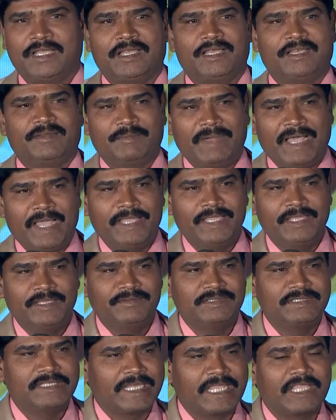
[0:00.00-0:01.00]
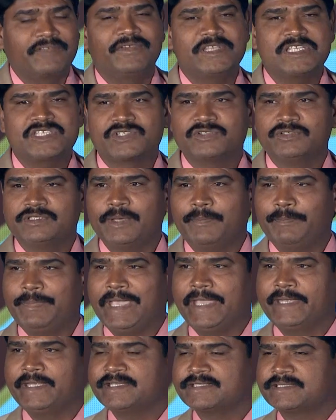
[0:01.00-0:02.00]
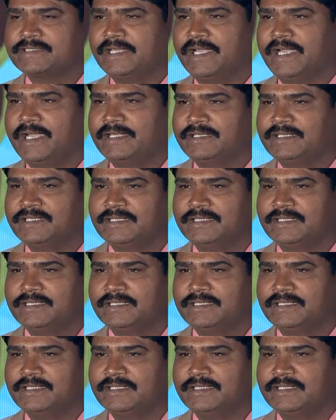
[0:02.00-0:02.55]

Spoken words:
My request to the parents that